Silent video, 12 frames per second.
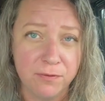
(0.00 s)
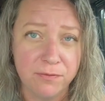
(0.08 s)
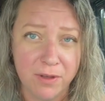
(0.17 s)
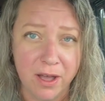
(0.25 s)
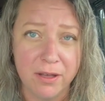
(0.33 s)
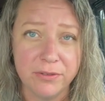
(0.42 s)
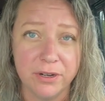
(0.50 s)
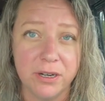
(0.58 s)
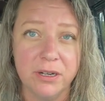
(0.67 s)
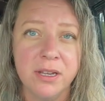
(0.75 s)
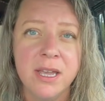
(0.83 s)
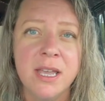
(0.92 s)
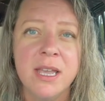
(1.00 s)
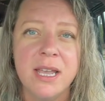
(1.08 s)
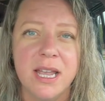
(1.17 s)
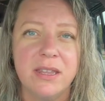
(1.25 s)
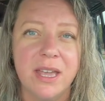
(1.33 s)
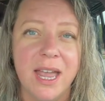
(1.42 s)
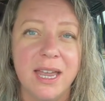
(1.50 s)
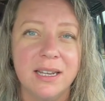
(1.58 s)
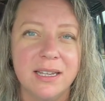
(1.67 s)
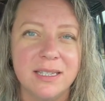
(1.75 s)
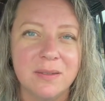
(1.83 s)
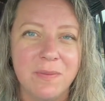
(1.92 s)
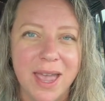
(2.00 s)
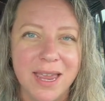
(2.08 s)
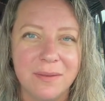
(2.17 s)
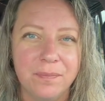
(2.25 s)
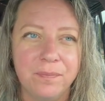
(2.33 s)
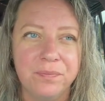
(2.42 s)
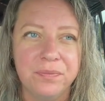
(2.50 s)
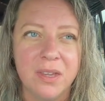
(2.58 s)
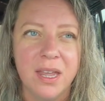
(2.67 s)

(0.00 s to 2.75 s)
father in the handless maiden,